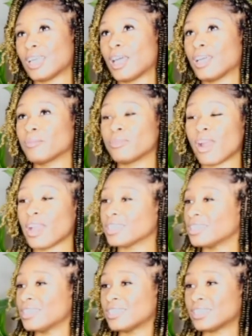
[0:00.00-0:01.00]
I
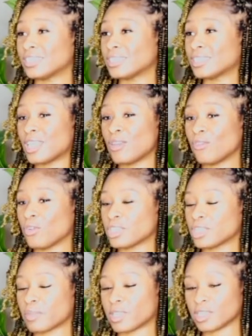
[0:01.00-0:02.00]
practice, just keep
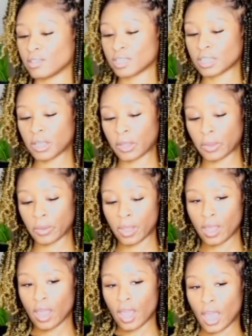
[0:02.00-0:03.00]
forcing myself to go,
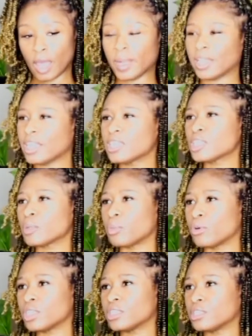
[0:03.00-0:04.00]
and I think
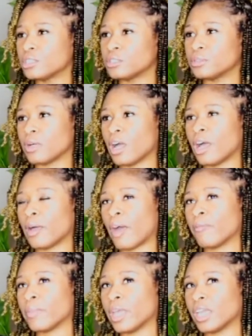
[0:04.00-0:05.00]
support too.
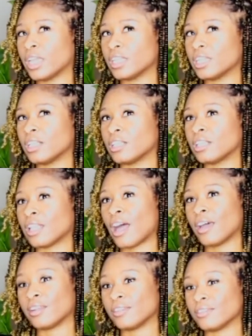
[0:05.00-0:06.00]
I've met a
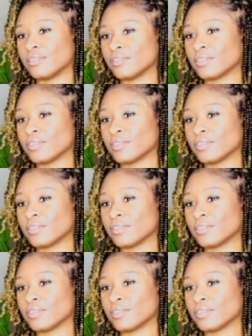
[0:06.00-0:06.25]
lot of